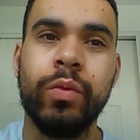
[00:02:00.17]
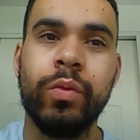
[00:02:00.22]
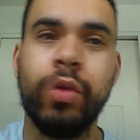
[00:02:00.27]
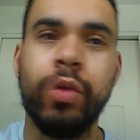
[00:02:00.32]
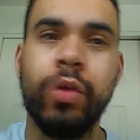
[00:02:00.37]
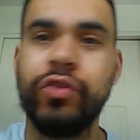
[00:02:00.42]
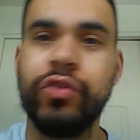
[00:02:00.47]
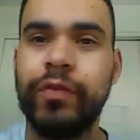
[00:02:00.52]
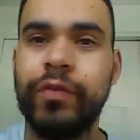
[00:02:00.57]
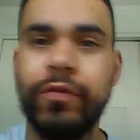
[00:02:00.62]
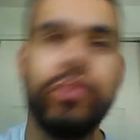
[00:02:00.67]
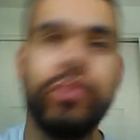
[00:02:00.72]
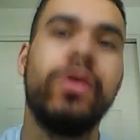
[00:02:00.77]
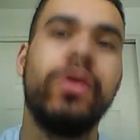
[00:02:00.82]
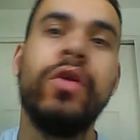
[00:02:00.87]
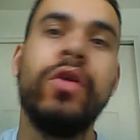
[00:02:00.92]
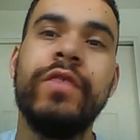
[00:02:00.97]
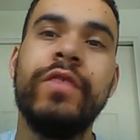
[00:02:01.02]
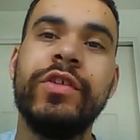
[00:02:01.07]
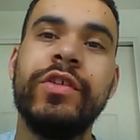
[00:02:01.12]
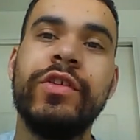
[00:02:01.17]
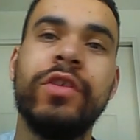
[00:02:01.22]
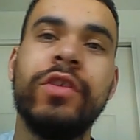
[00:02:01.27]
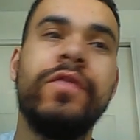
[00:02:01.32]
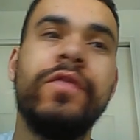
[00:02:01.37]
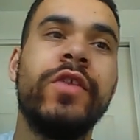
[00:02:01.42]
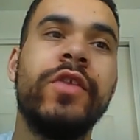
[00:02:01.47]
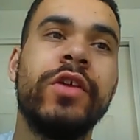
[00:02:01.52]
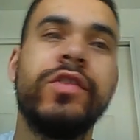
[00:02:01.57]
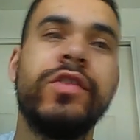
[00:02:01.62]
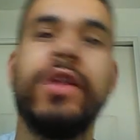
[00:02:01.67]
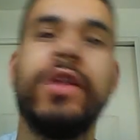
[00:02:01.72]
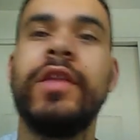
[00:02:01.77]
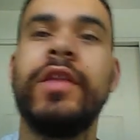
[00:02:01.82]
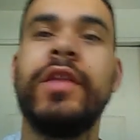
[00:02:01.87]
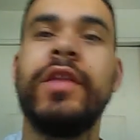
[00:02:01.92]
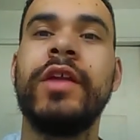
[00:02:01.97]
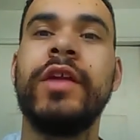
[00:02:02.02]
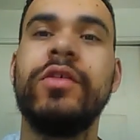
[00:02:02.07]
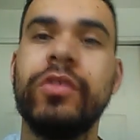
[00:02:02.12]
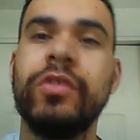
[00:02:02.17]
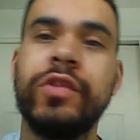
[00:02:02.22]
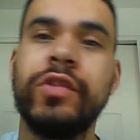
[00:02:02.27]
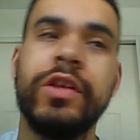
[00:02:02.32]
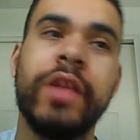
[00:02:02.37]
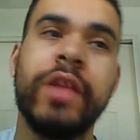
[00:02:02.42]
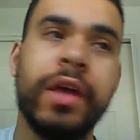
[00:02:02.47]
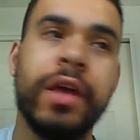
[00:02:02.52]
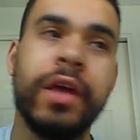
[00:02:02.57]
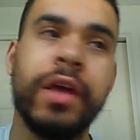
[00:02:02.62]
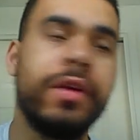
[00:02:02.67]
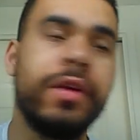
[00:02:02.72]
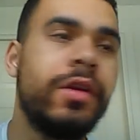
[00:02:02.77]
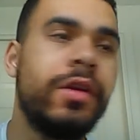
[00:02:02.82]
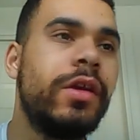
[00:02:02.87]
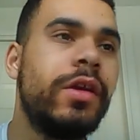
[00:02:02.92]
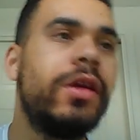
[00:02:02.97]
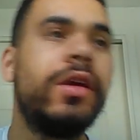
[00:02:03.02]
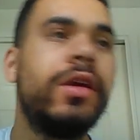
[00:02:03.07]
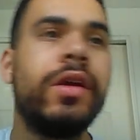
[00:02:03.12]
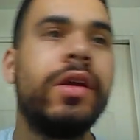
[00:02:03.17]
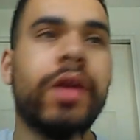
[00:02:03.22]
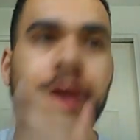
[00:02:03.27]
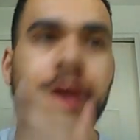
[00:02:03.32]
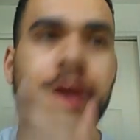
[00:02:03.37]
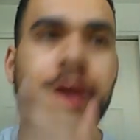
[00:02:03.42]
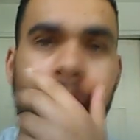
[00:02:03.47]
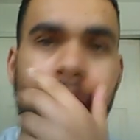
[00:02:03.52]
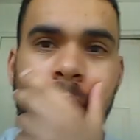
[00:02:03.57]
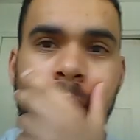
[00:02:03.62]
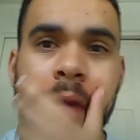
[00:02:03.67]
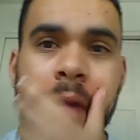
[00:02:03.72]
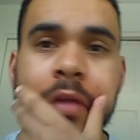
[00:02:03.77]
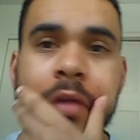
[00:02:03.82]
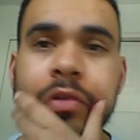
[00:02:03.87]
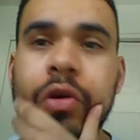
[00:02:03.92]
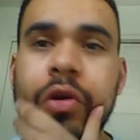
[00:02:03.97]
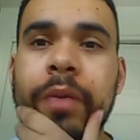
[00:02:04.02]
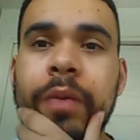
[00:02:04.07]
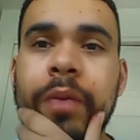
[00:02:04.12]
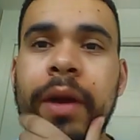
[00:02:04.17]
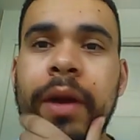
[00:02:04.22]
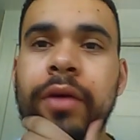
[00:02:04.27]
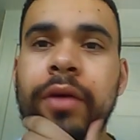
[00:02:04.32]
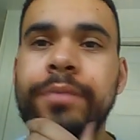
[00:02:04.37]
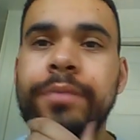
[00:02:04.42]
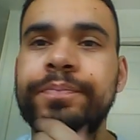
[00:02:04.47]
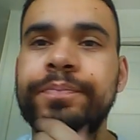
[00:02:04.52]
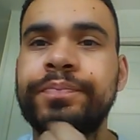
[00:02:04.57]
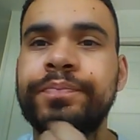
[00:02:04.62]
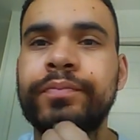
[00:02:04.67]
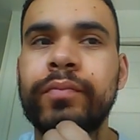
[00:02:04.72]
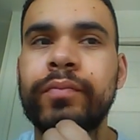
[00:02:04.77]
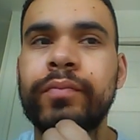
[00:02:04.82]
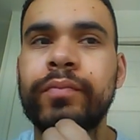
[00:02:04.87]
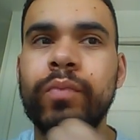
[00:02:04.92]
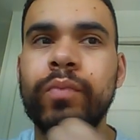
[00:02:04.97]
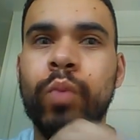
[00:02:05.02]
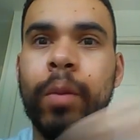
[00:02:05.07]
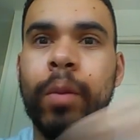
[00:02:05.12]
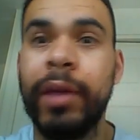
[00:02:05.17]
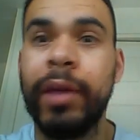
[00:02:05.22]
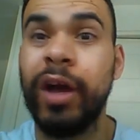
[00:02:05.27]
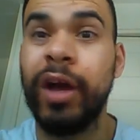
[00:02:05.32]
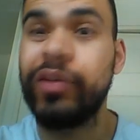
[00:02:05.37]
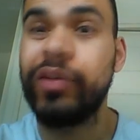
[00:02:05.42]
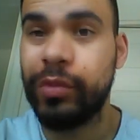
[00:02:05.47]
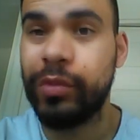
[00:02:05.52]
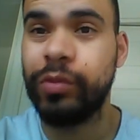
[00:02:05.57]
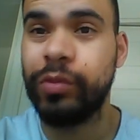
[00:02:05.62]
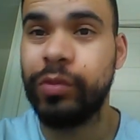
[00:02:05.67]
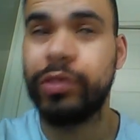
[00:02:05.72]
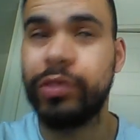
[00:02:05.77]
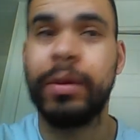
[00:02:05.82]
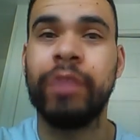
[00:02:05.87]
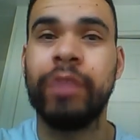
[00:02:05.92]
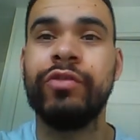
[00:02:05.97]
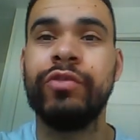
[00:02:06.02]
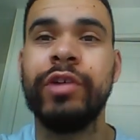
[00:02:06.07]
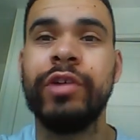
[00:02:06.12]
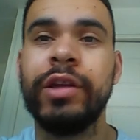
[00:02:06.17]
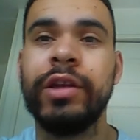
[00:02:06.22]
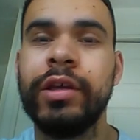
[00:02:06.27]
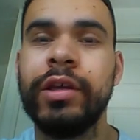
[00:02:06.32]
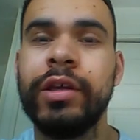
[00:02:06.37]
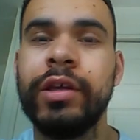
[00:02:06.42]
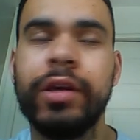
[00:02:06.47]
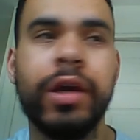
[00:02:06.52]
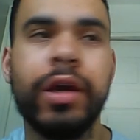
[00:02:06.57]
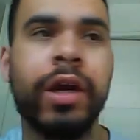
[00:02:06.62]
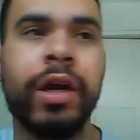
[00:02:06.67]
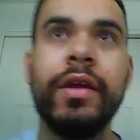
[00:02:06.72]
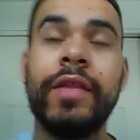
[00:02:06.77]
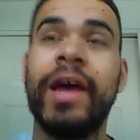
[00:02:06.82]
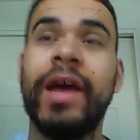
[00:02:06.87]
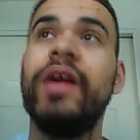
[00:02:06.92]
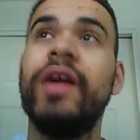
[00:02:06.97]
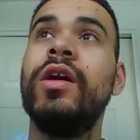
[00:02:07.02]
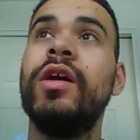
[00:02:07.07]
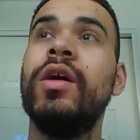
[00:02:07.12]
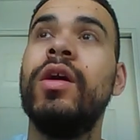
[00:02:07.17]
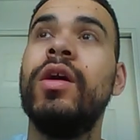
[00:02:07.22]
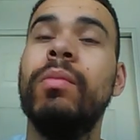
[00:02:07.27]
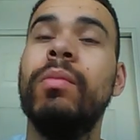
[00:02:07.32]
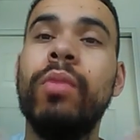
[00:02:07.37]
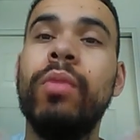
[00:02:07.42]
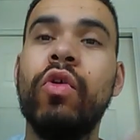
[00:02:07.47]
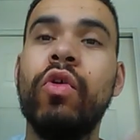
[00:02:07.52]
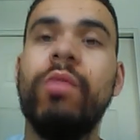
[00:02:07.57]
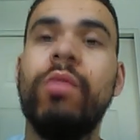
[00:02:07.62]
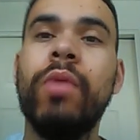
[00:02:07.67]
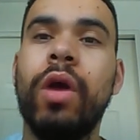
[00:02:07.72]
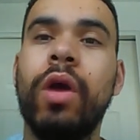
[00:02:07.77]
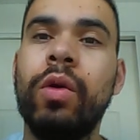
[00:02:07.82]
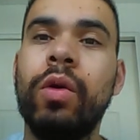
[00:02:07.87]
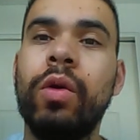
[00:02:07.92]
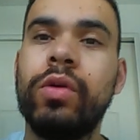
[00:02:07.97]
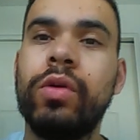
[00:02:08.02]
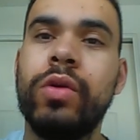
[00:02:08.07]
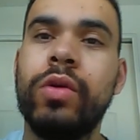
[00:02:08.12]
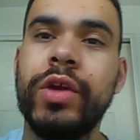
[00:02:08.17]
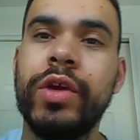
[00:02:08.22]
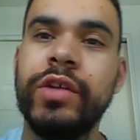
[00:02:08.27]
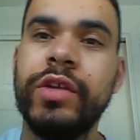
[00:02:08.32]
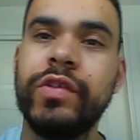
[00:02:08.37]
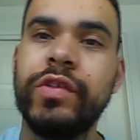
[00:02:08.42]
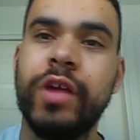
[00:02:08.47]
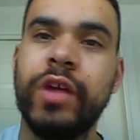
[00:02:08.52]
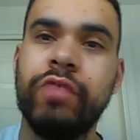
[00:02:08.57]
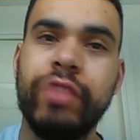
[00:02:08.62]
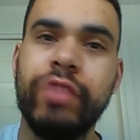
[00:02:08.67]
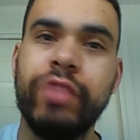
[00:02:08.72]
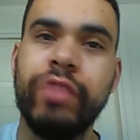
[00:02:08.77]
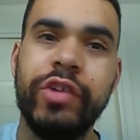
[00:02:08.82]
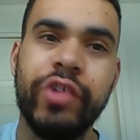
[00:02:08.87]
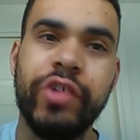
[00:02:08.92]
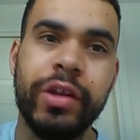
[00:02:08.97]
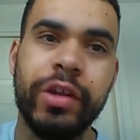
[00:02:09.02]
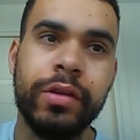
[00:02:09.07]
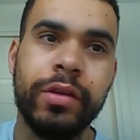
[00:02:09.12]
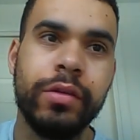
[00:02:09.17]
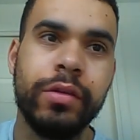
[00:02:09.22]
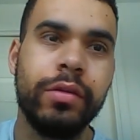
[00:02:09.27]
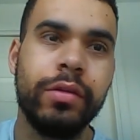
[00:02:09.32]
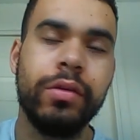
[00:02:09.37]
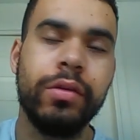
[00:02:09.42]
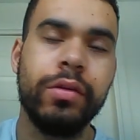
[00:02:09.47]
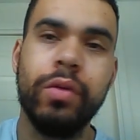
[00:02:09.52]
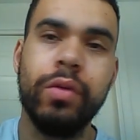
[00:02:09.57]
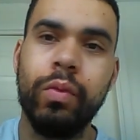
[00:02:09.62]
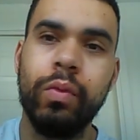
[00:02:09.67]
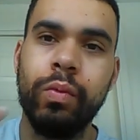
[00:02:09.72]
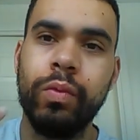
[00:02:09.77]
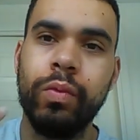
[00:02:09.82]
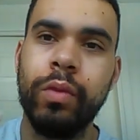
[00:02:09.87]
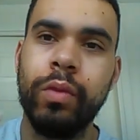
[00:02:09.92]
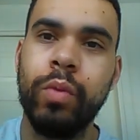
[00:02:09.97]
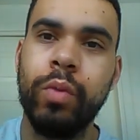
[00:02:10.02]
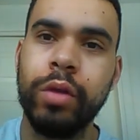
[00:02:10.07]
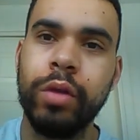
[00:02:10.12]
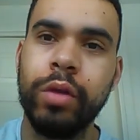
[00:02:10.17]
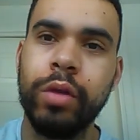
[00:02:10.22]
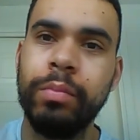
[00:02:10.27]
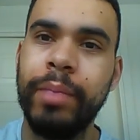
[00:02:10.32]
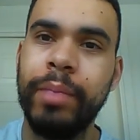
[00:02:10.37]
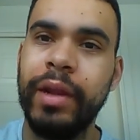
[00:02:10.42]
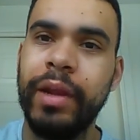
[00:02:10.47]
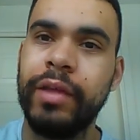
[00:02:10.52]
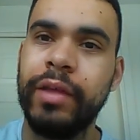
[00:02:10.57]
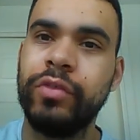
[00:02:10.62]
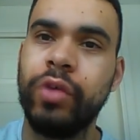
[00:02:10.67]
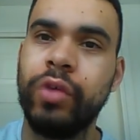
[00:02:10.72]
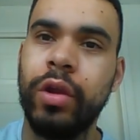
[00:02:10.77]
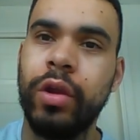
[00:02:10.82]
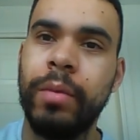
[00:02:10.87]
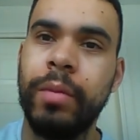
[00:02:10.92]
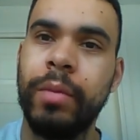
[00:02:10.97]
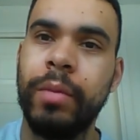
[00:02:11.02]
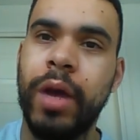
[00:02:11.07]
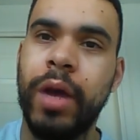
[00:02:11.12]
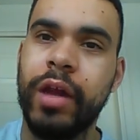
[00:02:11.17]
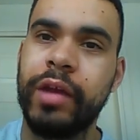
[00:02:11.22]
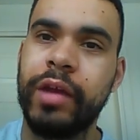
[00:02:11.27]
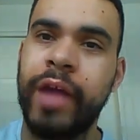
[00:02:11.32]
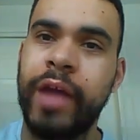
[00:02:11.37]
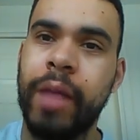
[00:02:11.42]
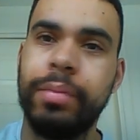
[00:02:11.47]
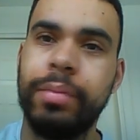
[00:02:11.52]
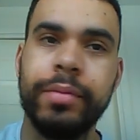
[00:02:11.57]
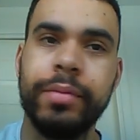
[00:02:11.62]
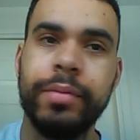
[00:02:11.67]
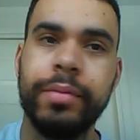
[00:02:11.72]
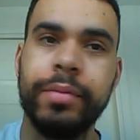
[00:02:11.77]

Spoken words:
watch through the whole video first, and then you'll see that. I'm going to talk about what my article is about, really. That more and more altcoins are reaching the $1 billion market cap